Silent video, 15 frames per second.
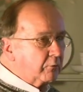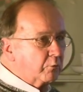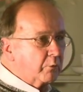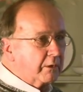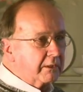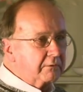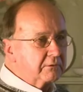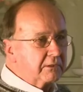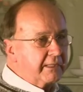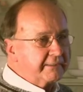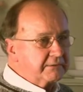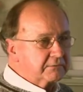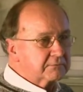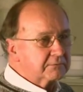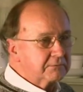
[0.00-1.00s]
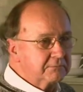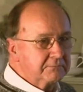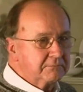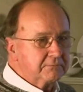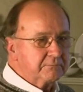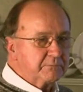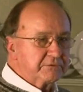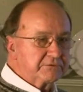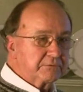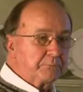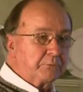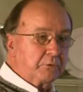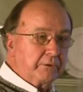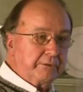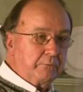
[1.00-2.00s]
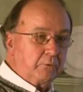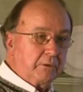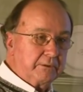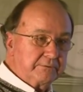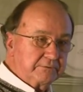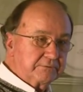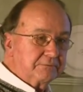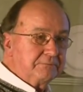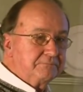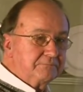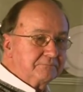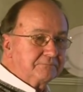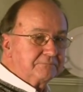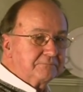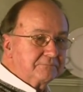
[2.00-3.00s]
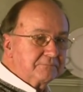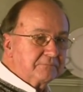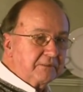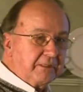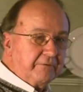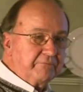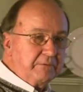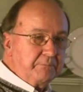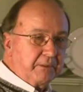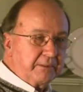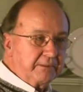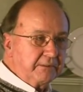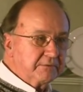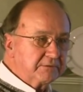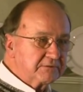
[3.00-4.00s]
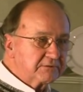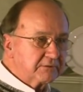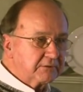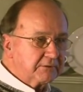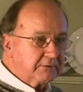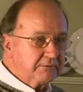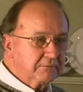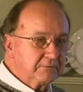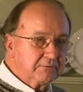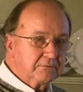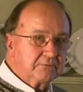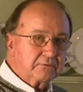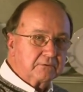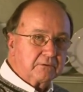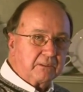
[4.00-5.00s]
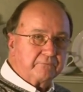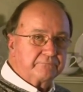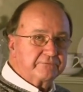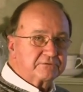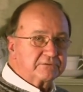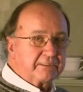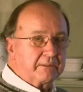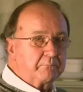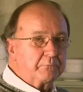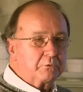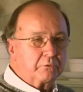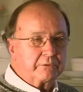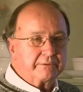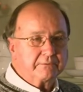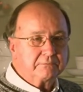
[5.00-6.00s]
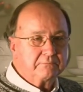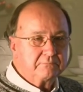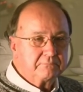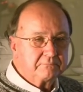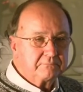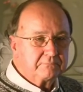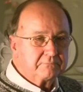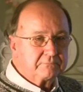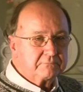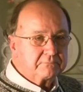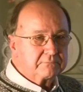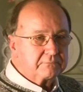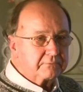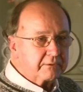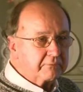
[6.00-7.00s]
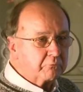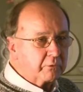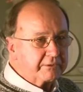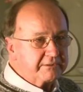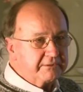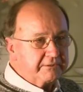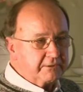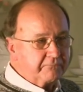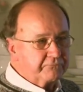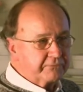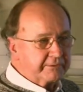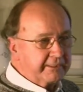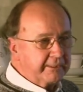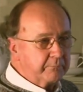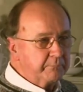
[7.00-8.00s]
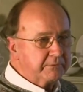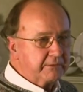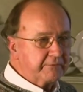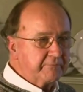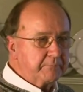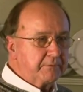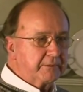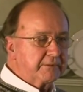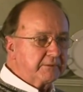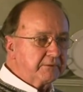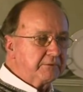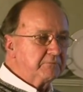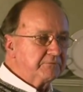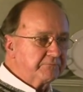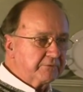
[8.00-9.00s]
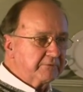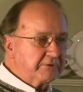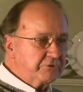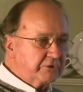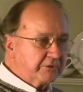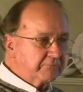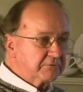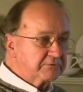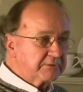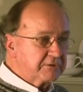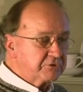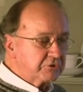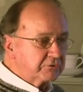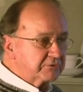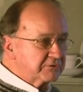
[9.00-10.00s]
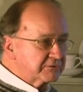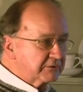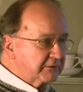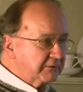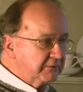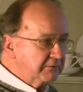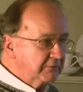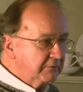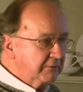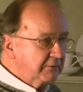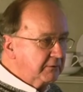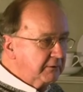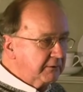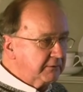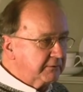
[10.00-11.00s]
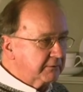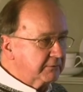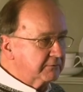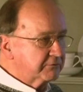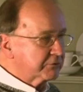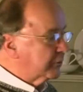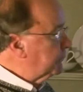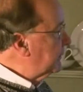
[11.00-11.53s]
well liked Mr. Boyd was. Everybody in the city loved Sam Boyd and what he did for them and everybody. He was very generous, as you could see. He did so